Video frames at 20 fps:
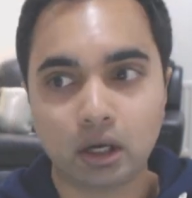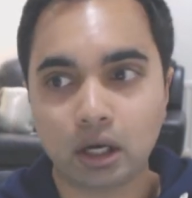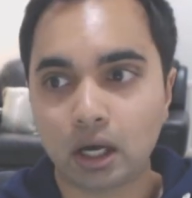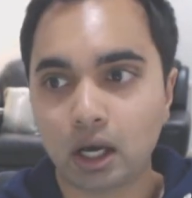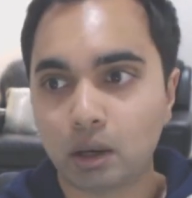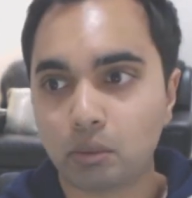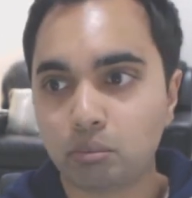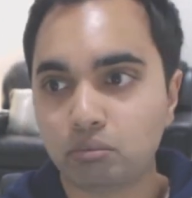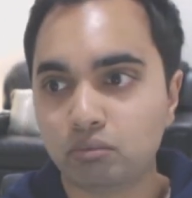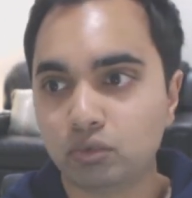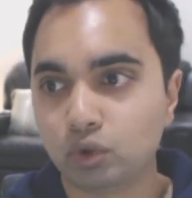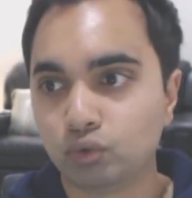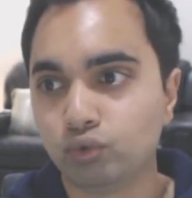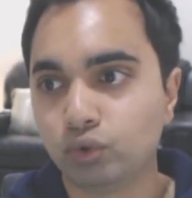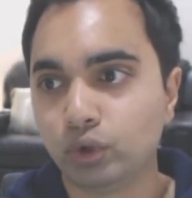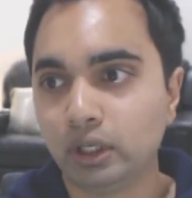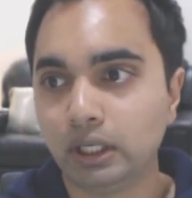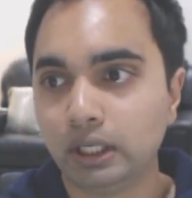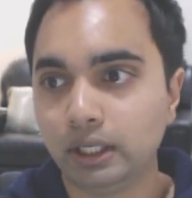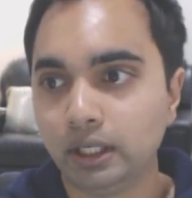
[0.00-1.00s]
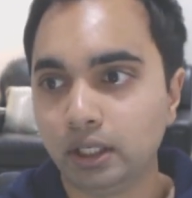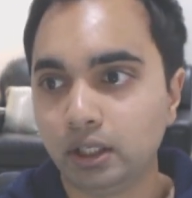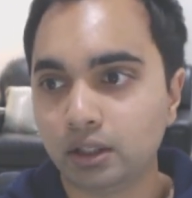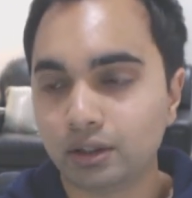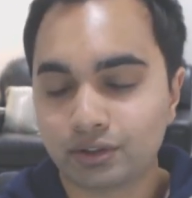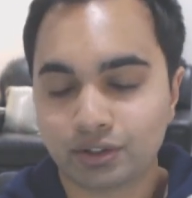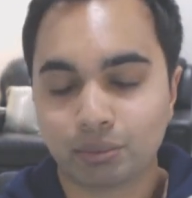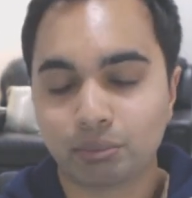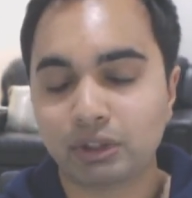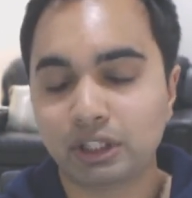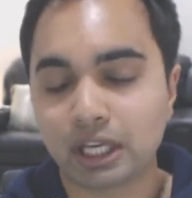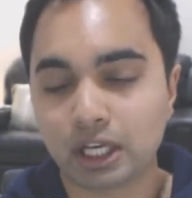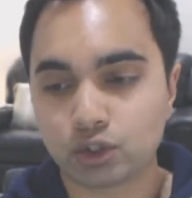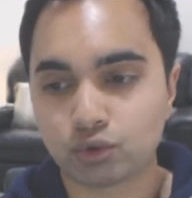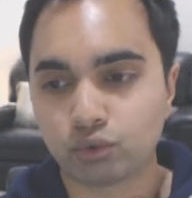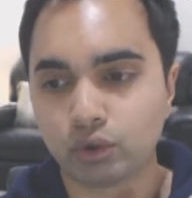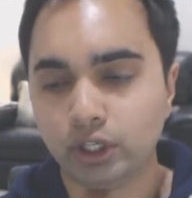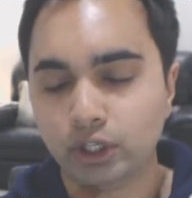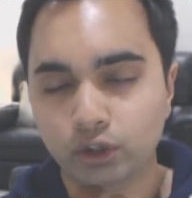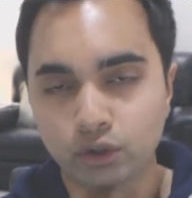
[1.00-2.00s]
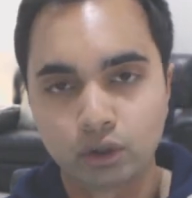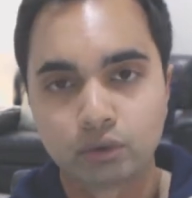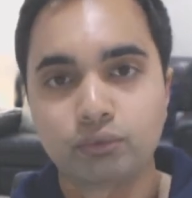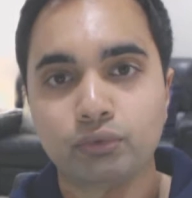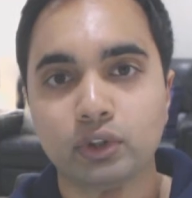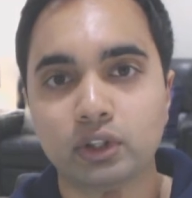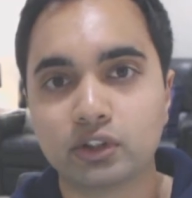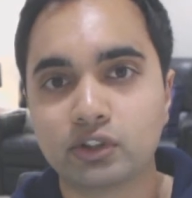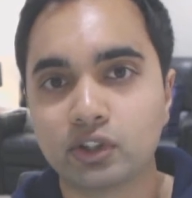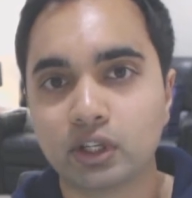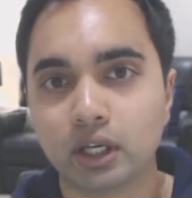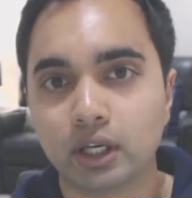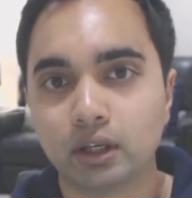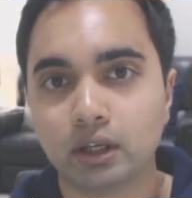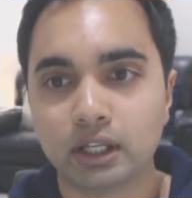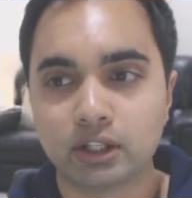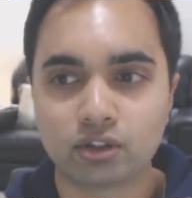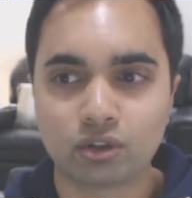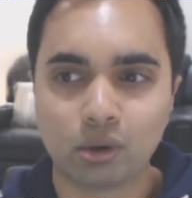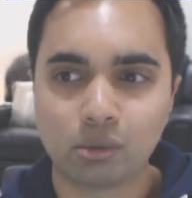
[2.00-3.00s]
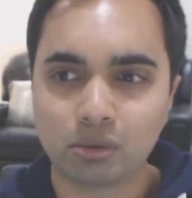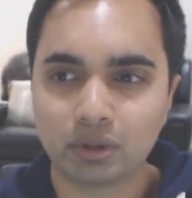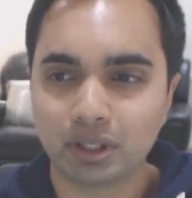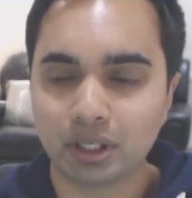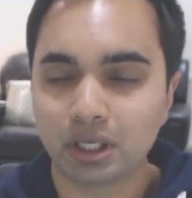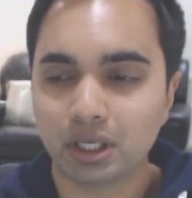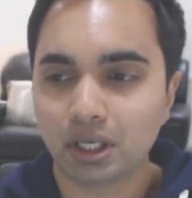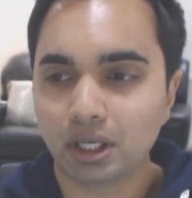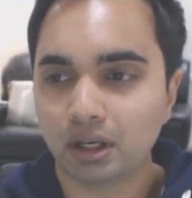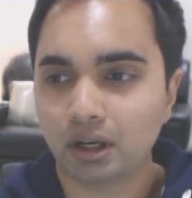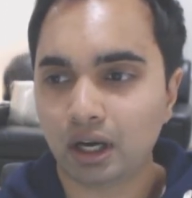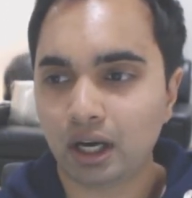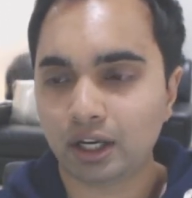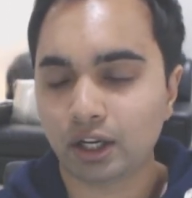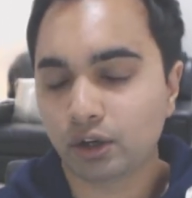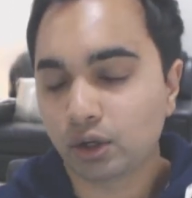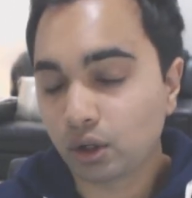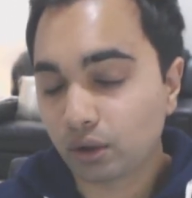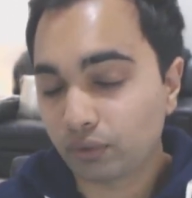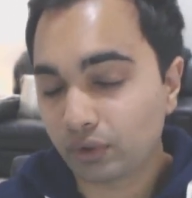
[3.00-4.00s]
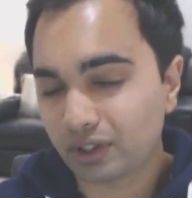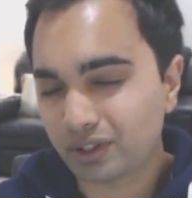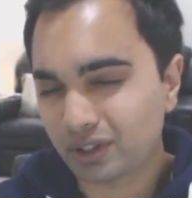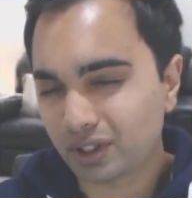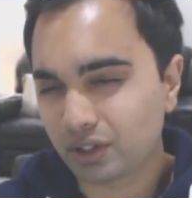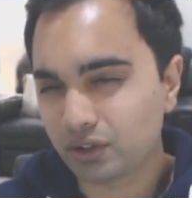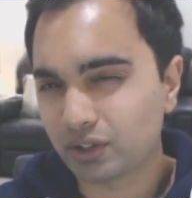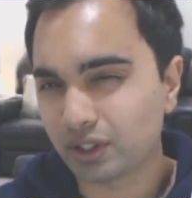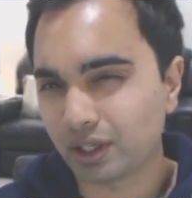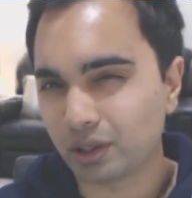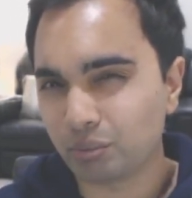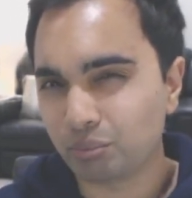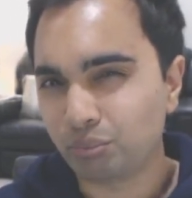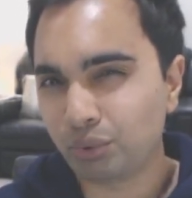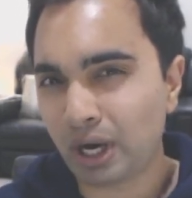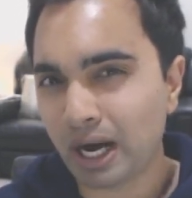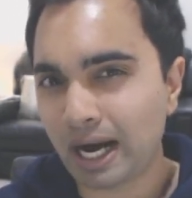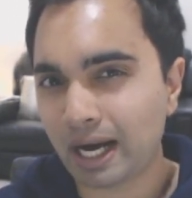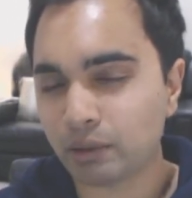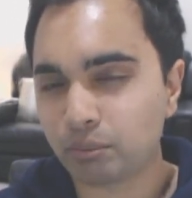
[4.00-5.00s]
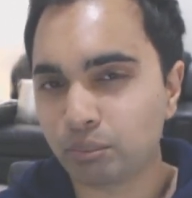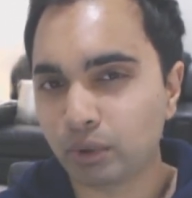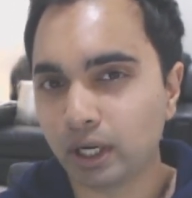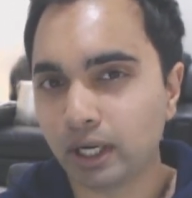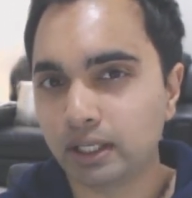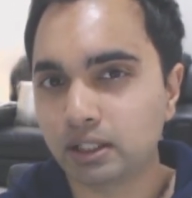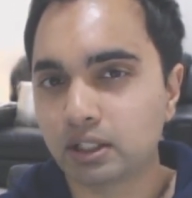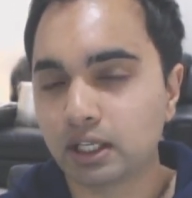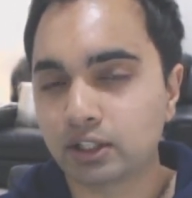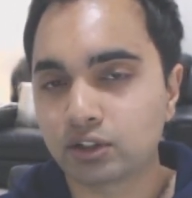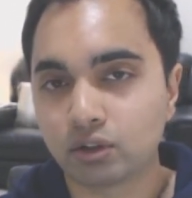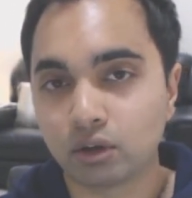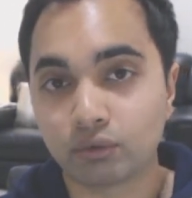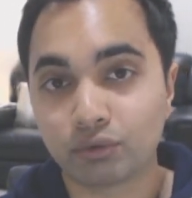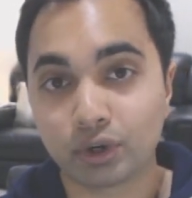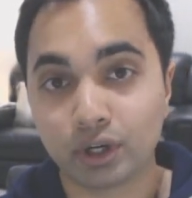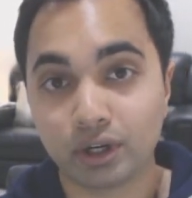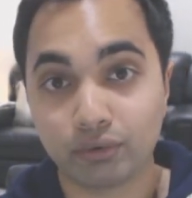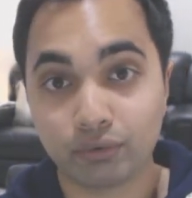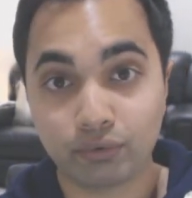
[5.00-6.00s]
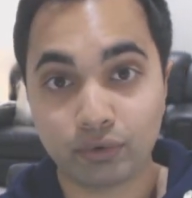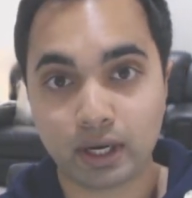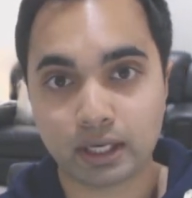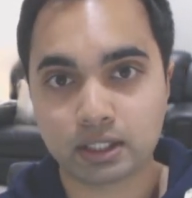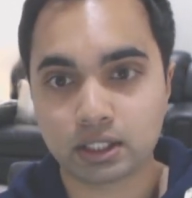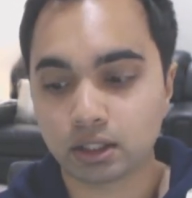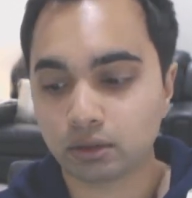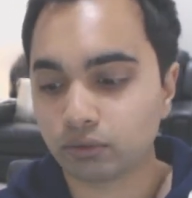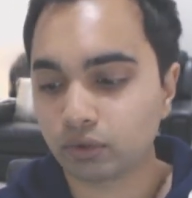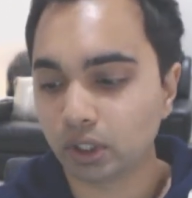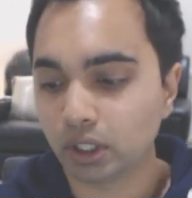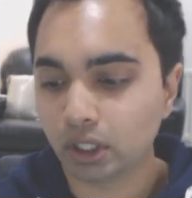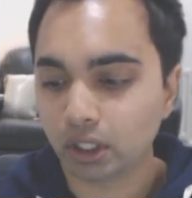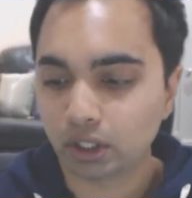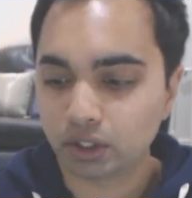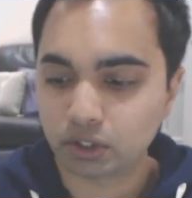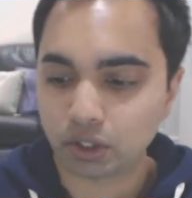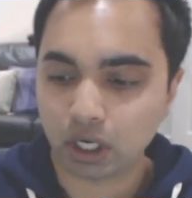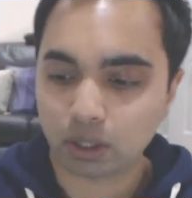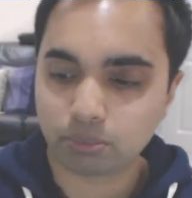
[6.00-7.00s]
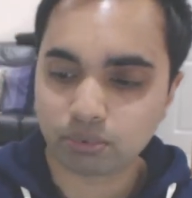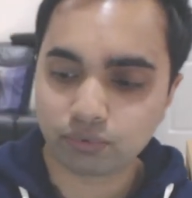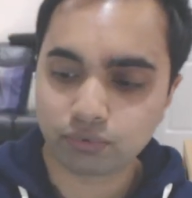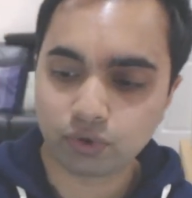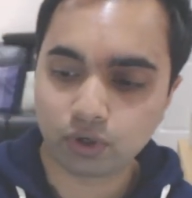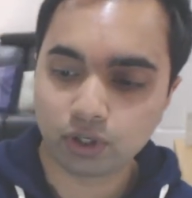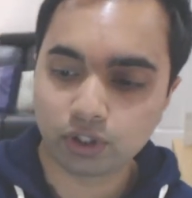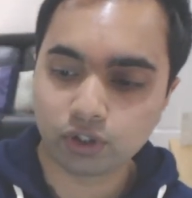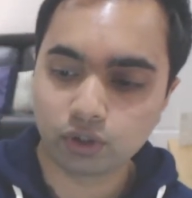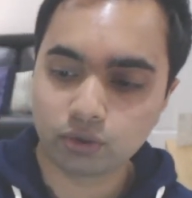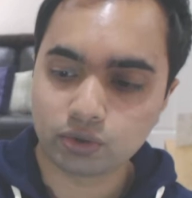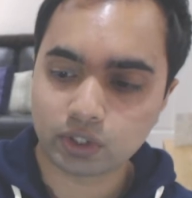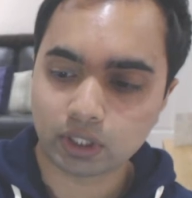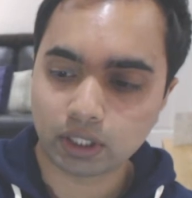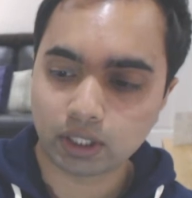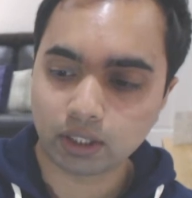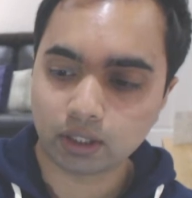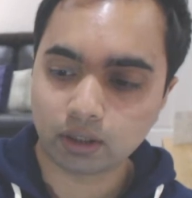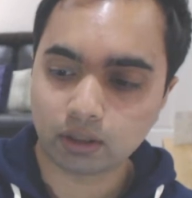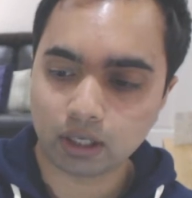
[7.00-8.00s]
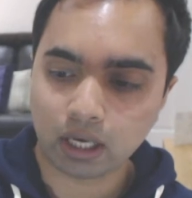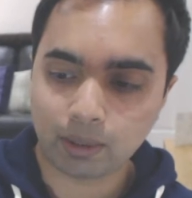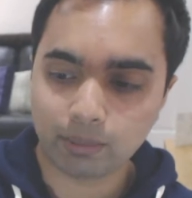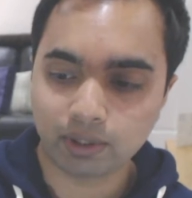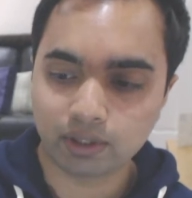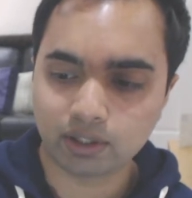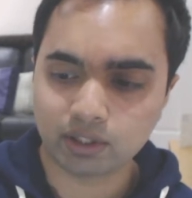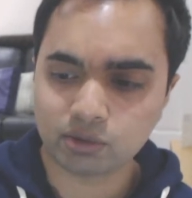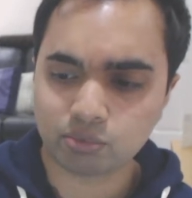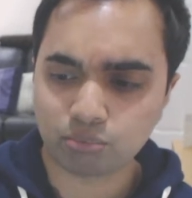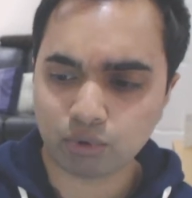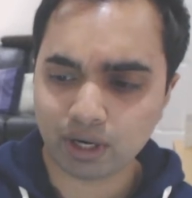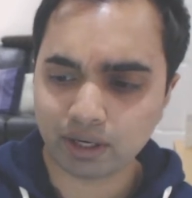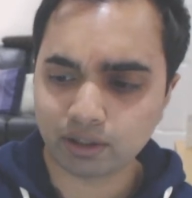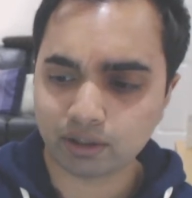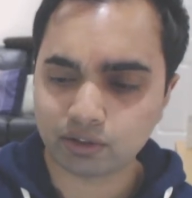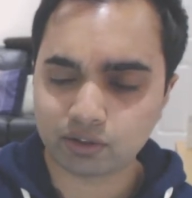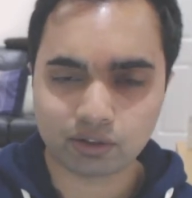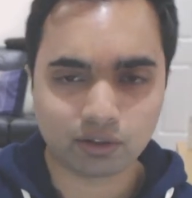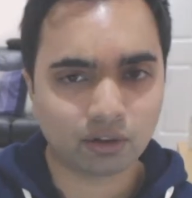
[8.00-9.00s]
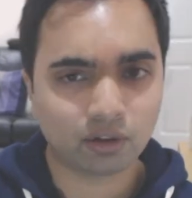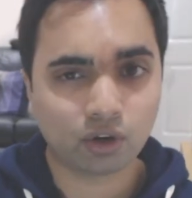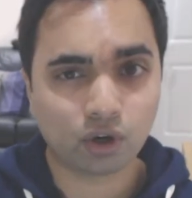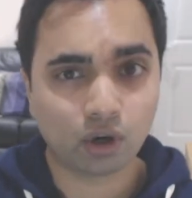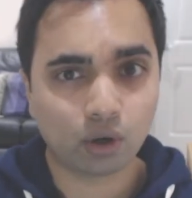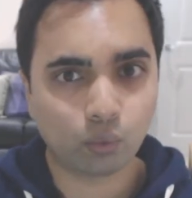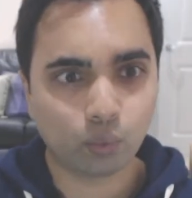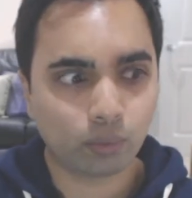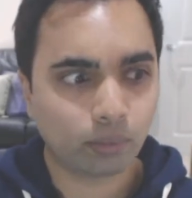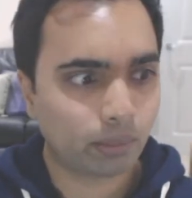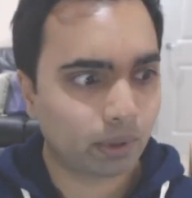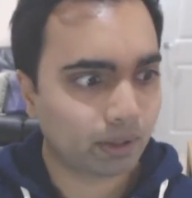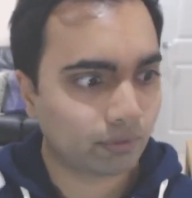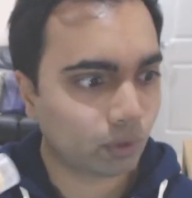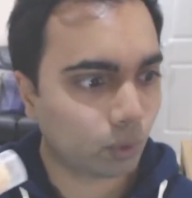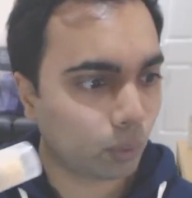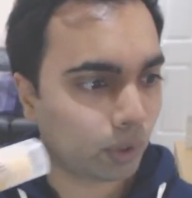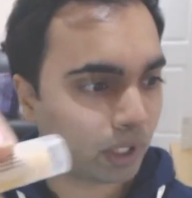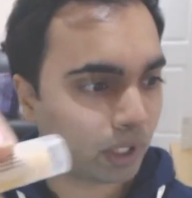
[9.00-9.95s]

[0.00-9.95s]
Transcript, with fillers: um, really something that is really good for the skin. It's not. I don't know if it's considered bad, but it, it's not very effective. So I prefer using. I mean, this brand has got a bit of a